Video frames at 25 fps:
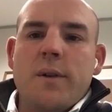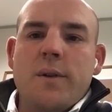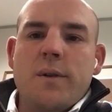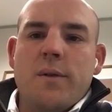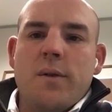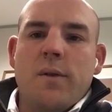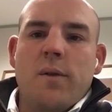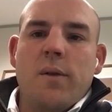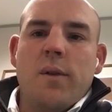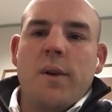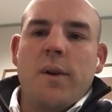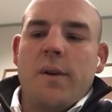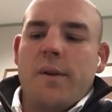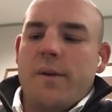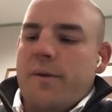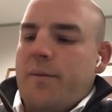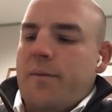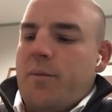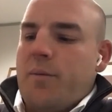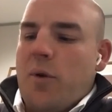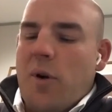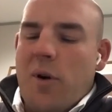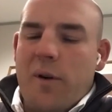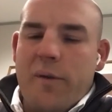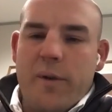the story of
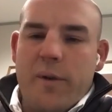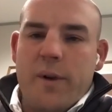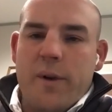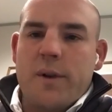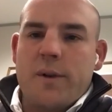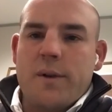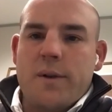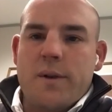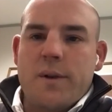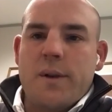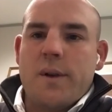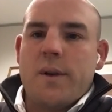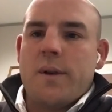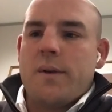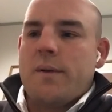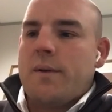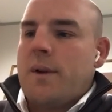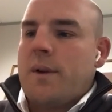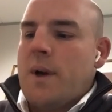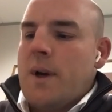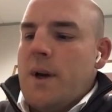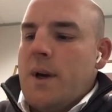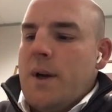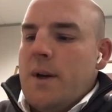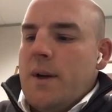provenance, and
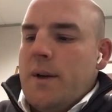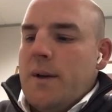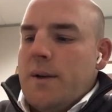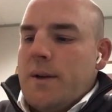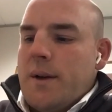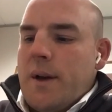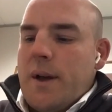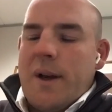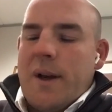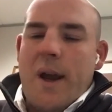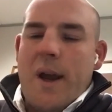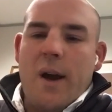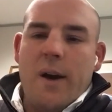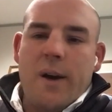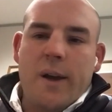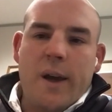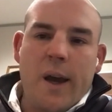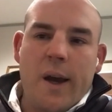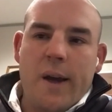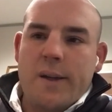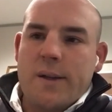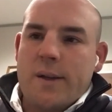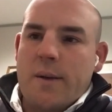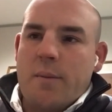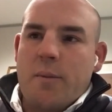in our
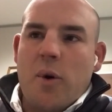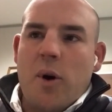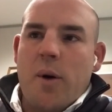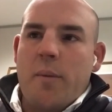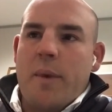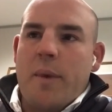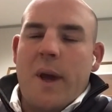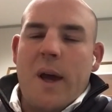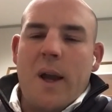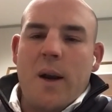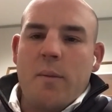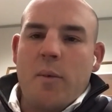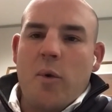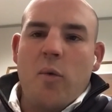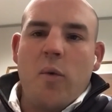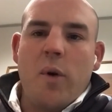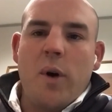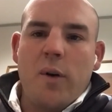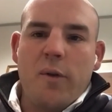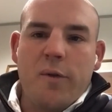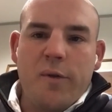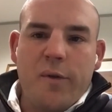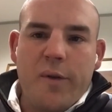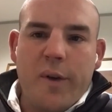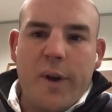case, it might be animal
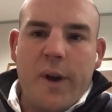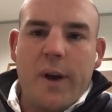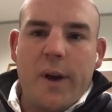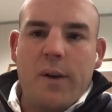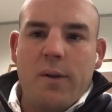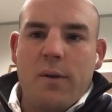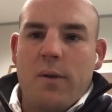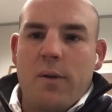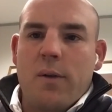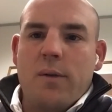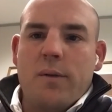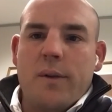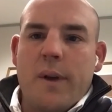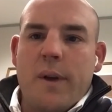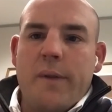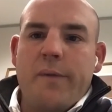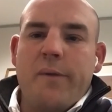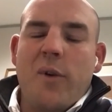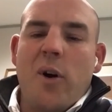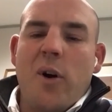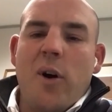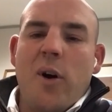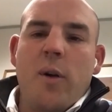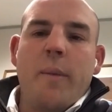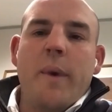welfare or
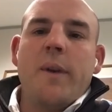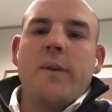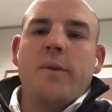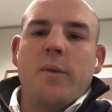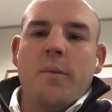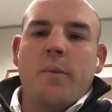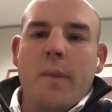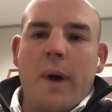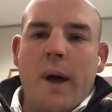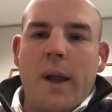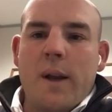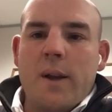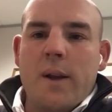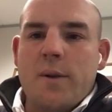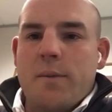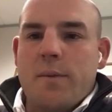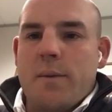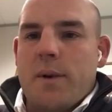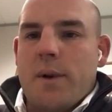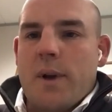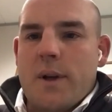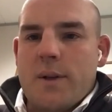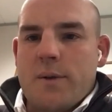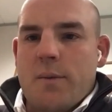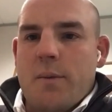environmental
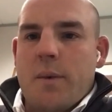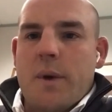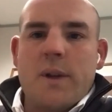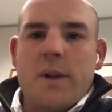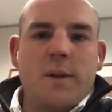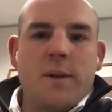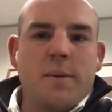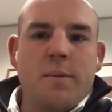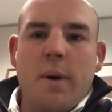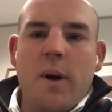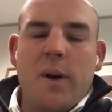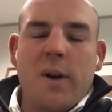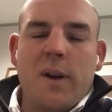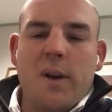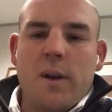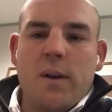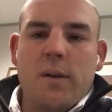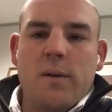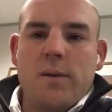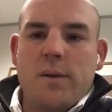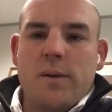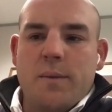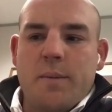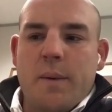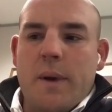management, as we've been
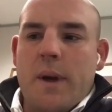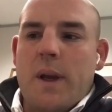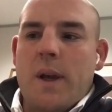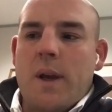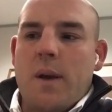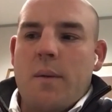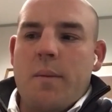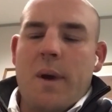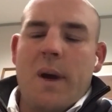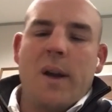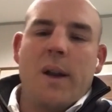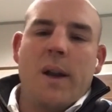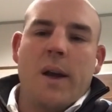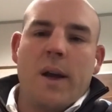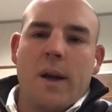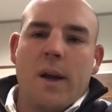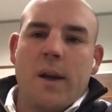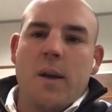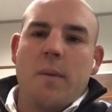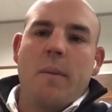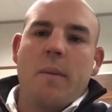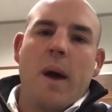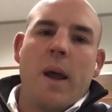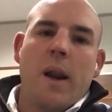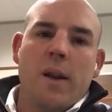speaking about how
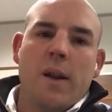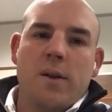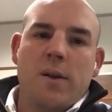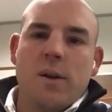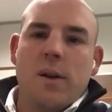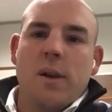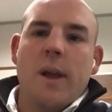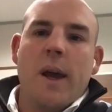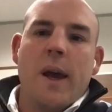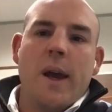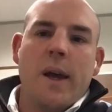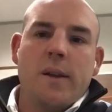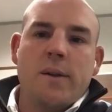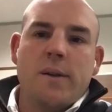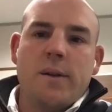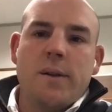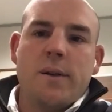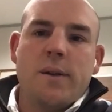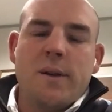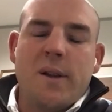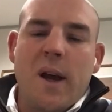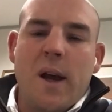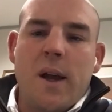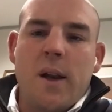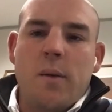you manage your land
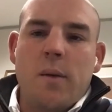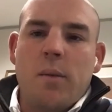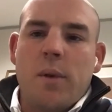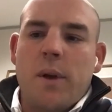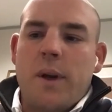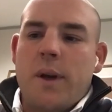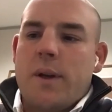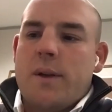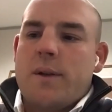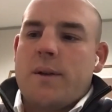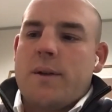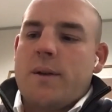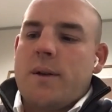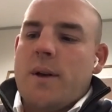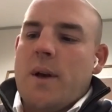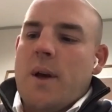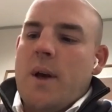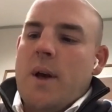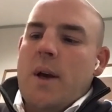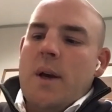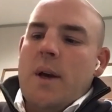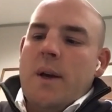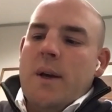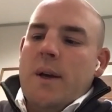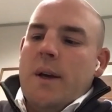sustainably.
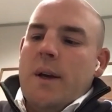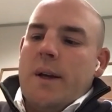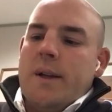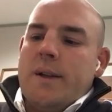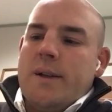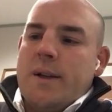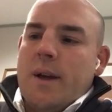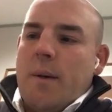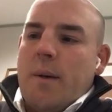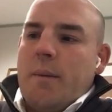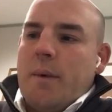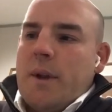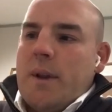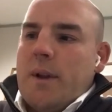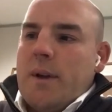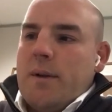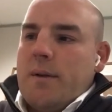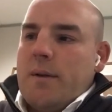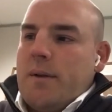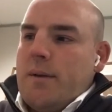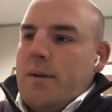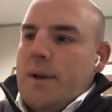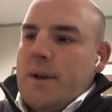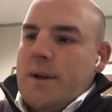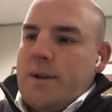It's something
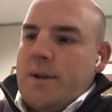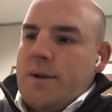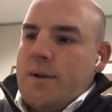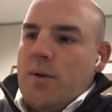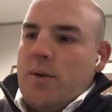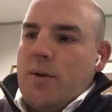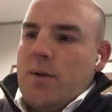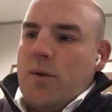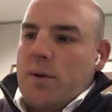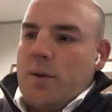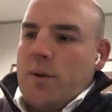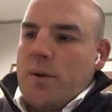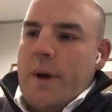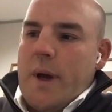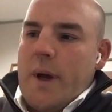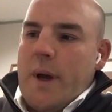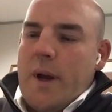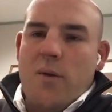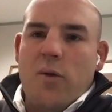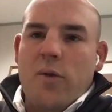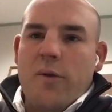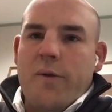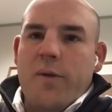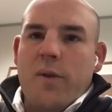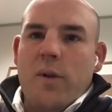that is talked
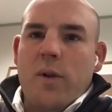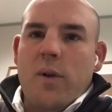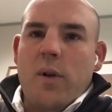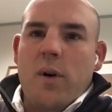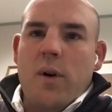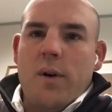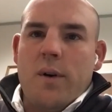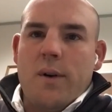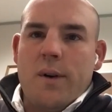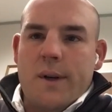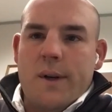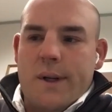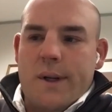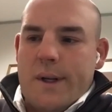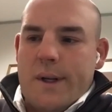about an awful lot